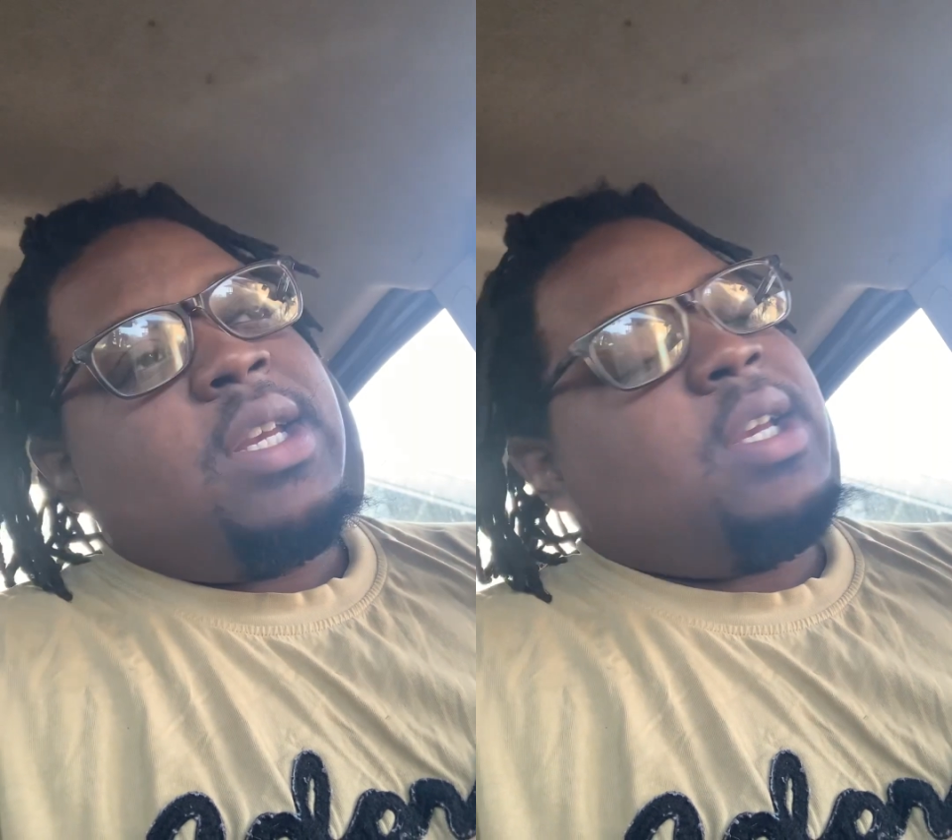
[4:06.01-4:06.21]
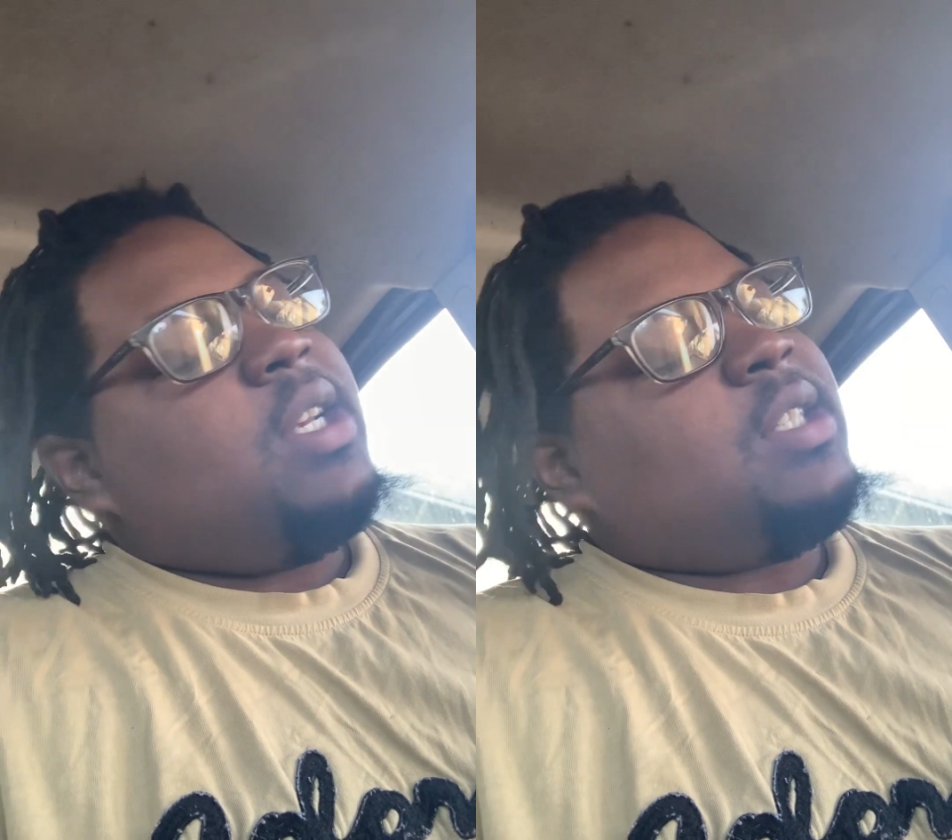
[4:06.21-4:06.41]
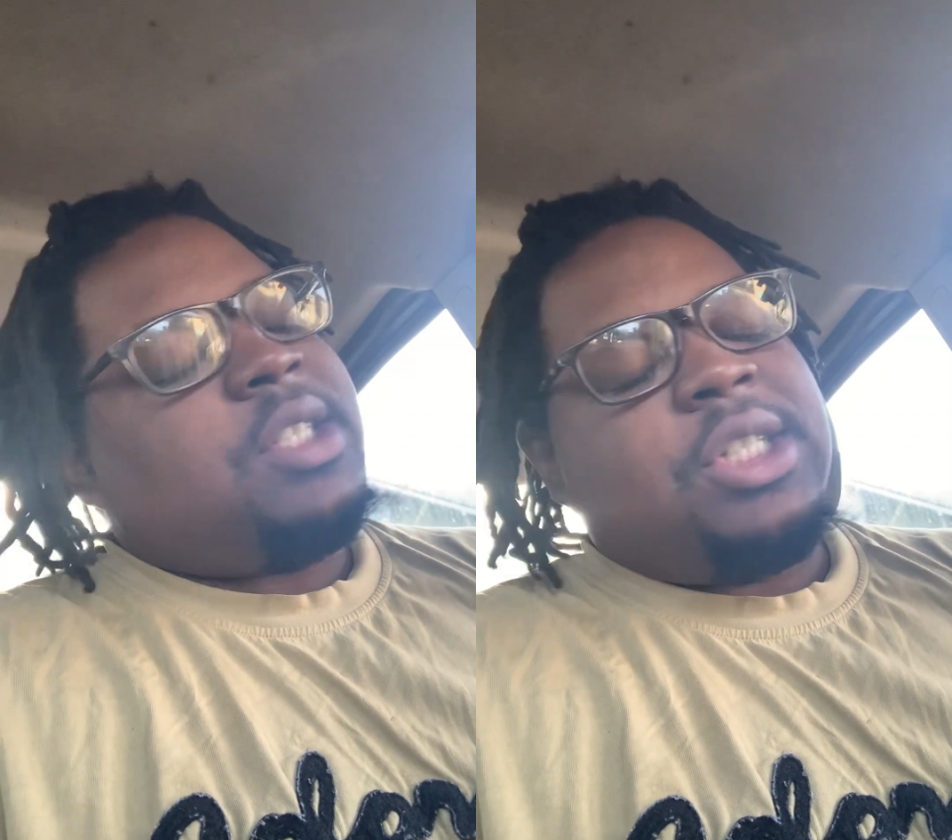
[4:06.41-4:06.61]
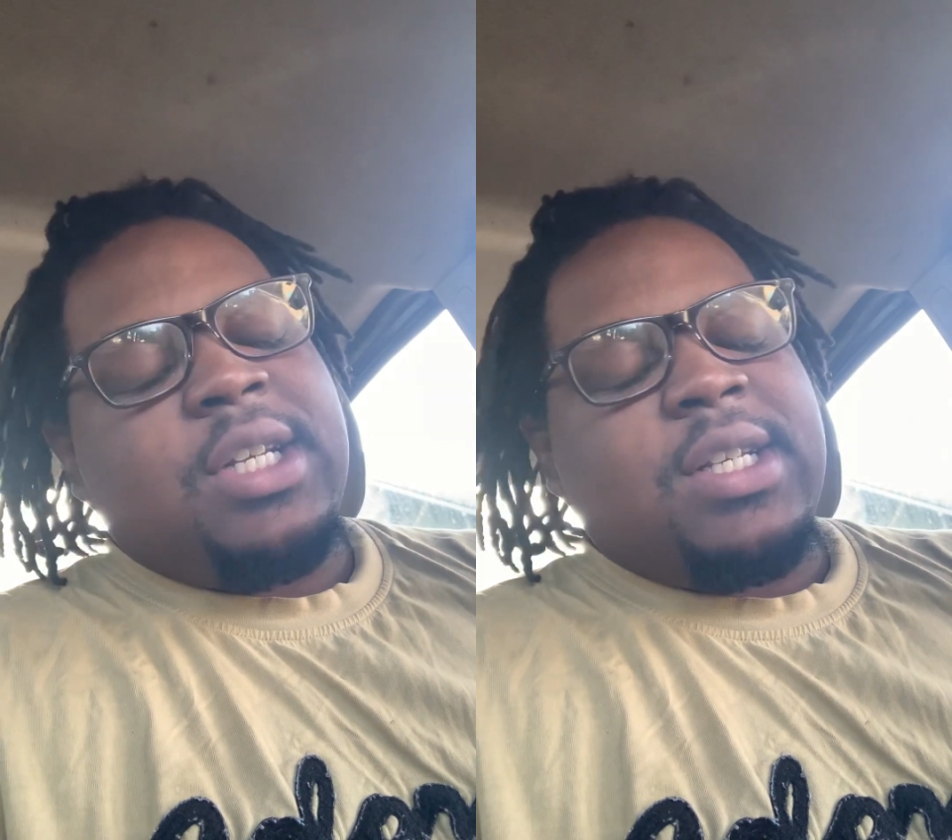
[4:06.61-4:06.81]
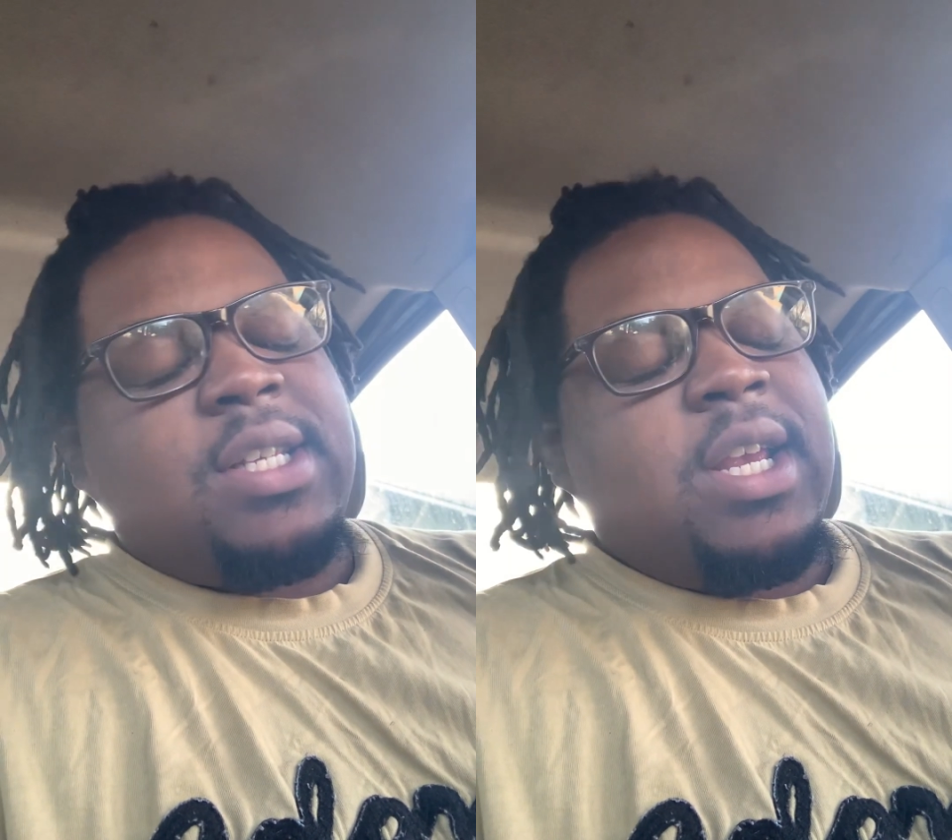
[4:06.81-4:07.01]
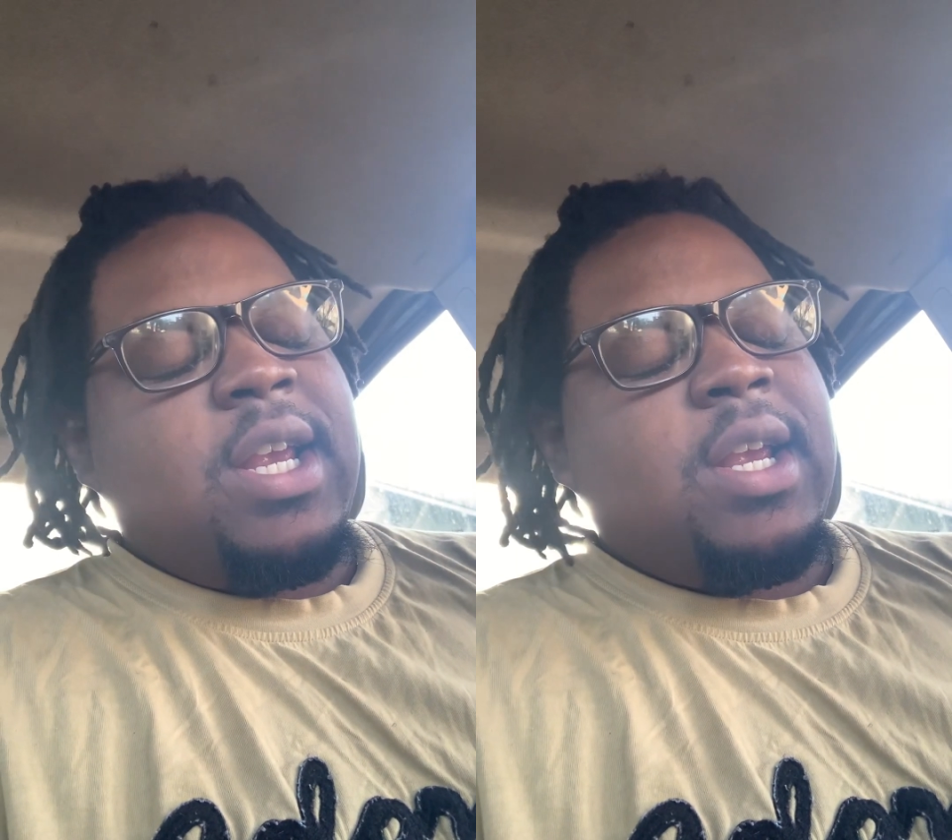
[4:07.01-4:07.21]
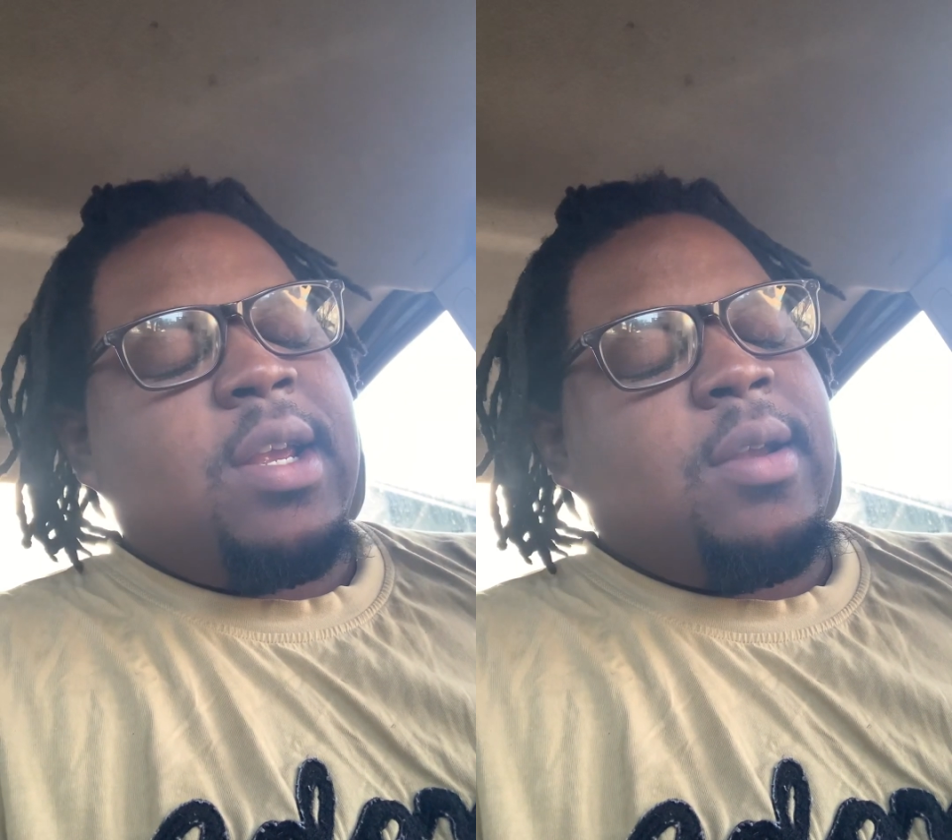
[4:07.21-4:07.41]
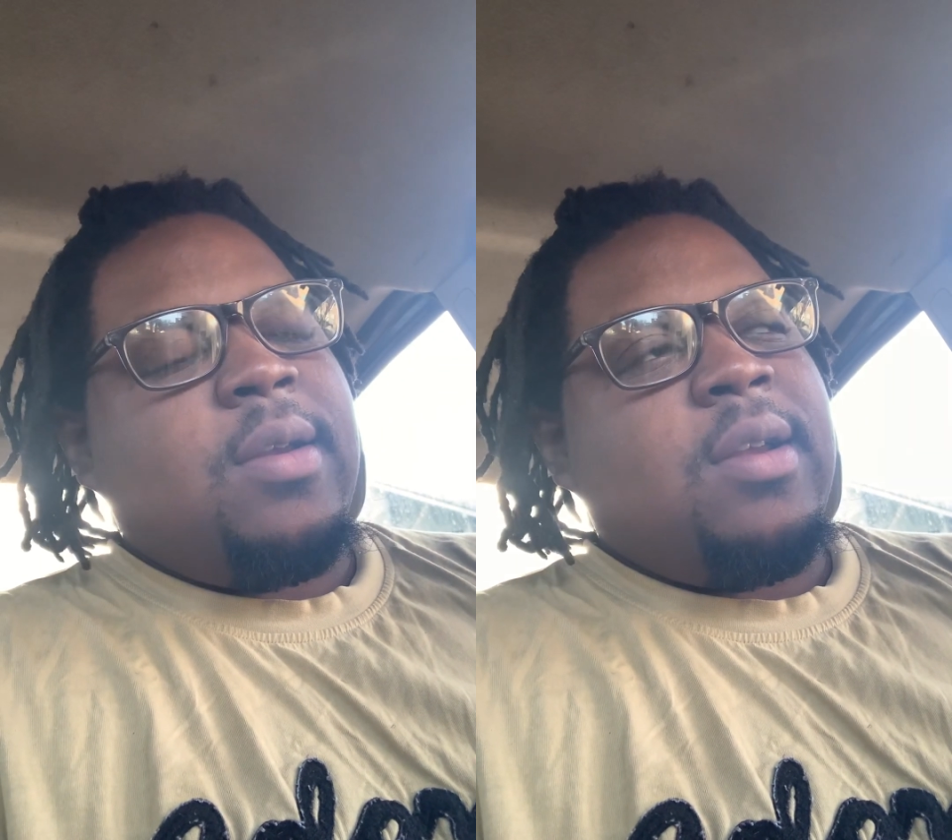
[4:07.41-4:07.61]
he just shook his head,
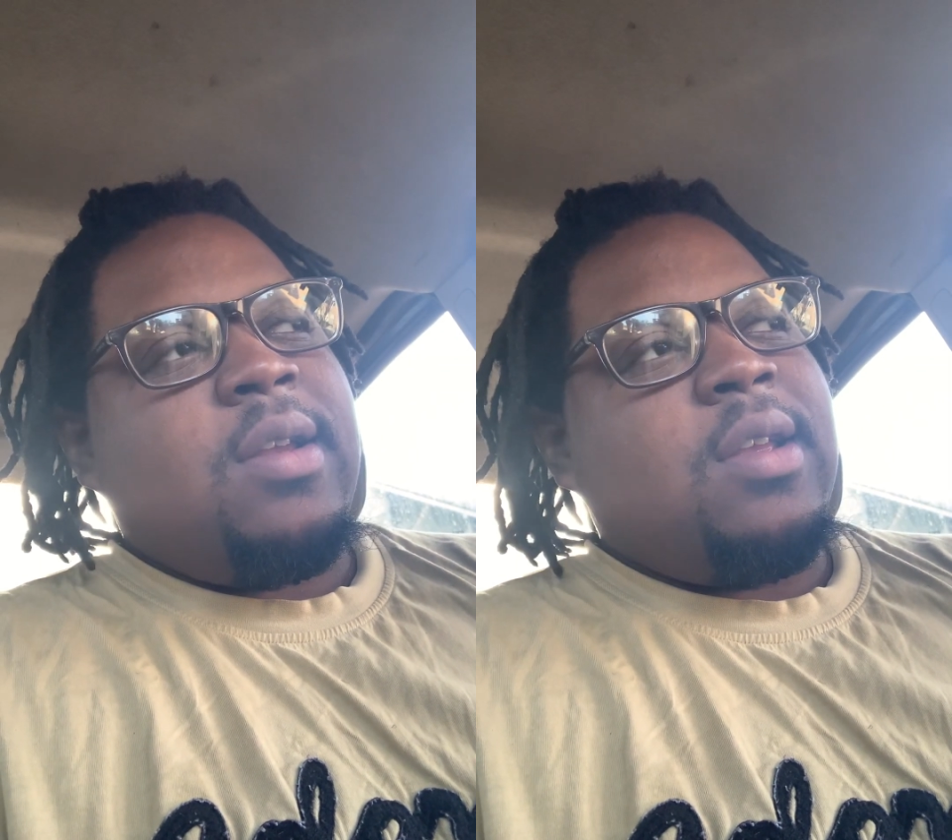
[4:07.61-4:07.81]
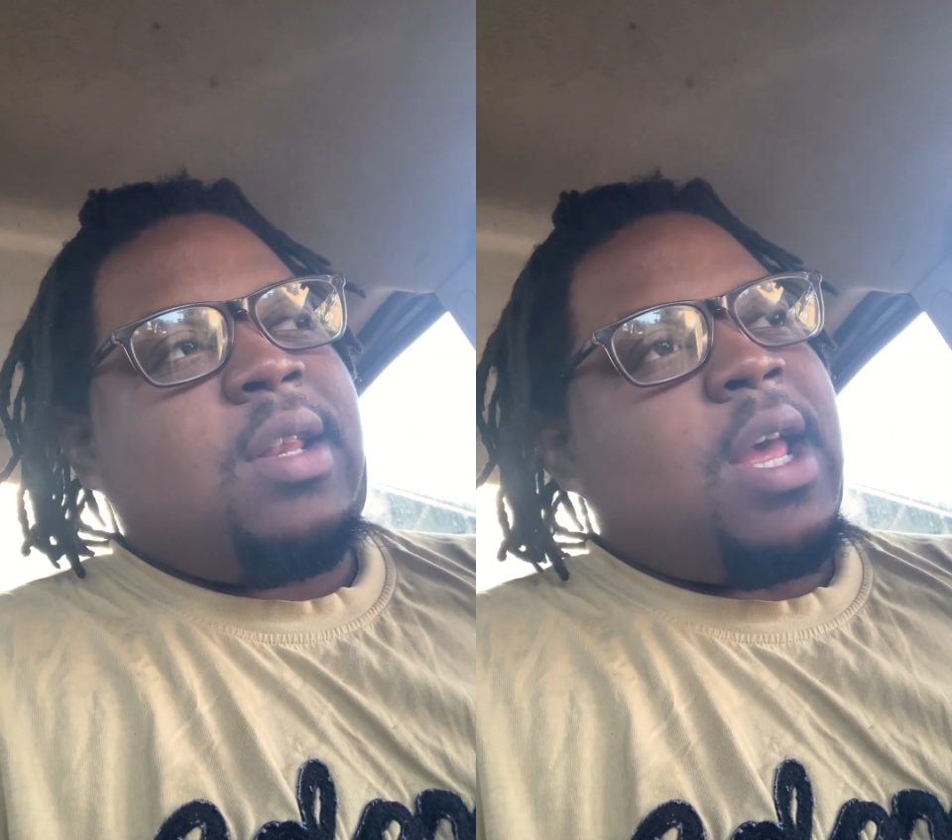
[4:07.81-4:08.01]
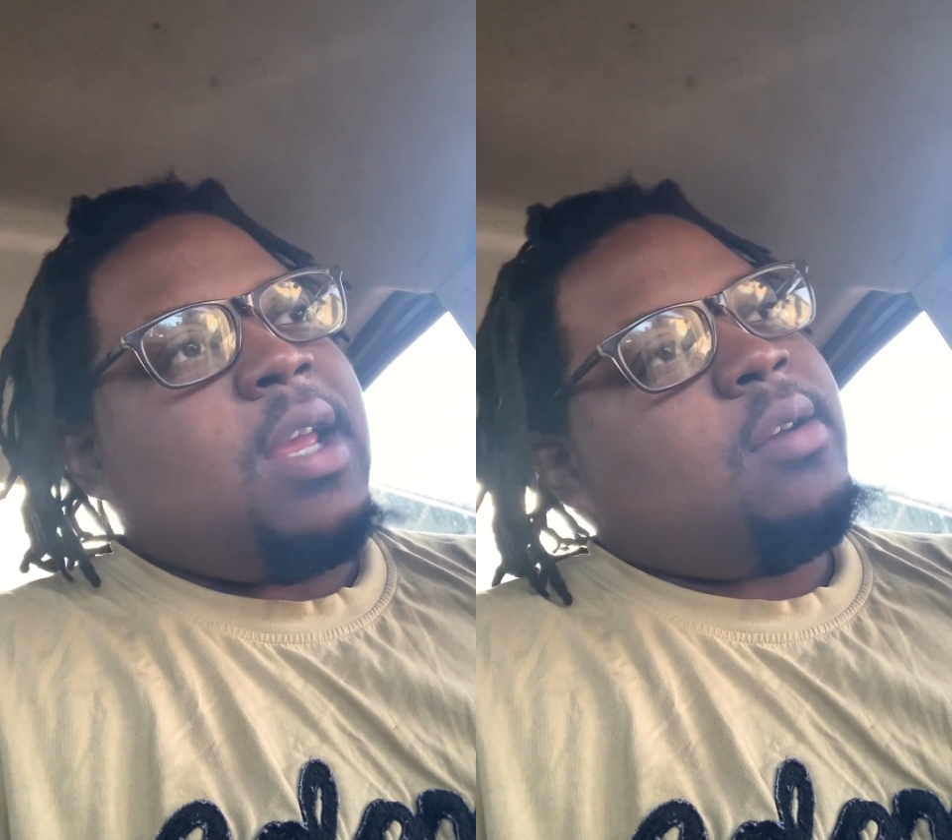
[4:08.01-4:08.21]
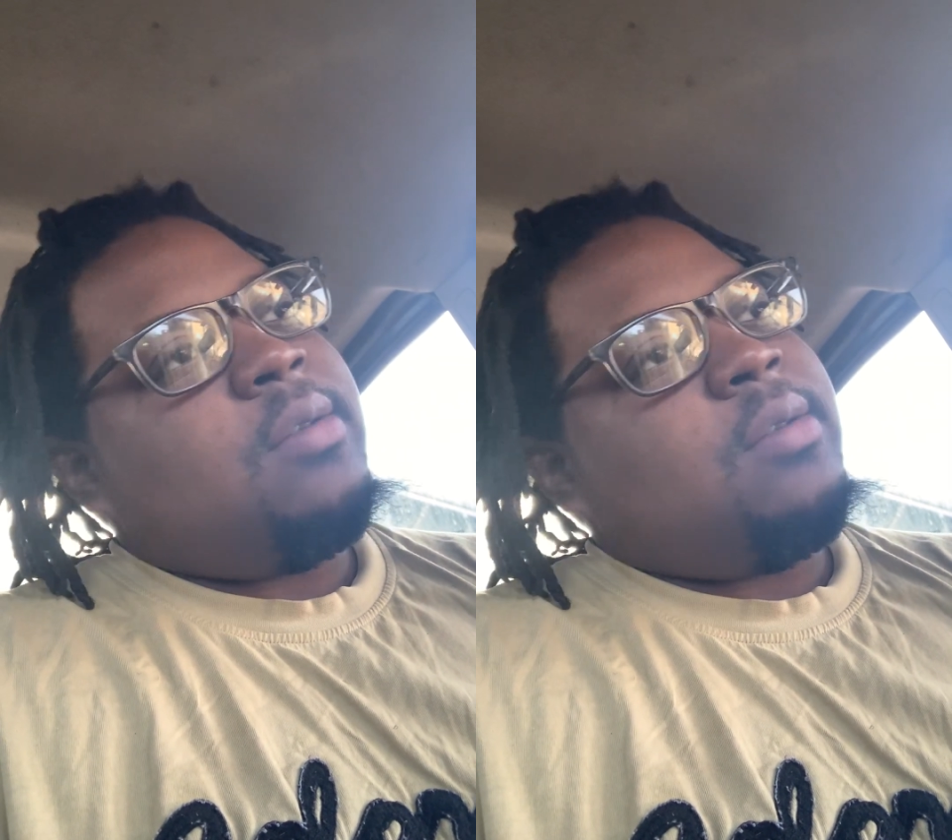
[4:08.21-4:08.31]
like